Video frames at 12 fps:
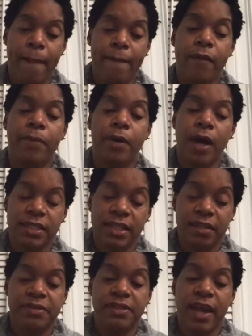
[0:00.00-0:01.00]
The positive
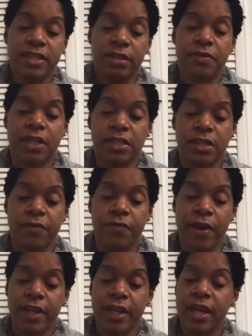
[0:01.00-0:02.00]
signs of
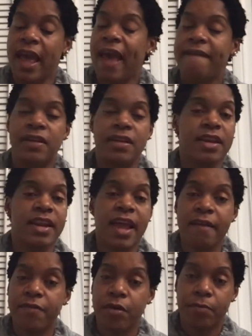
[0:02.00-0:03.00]
schizophrenia have
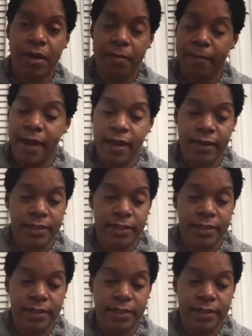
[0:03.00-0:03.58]
never been met.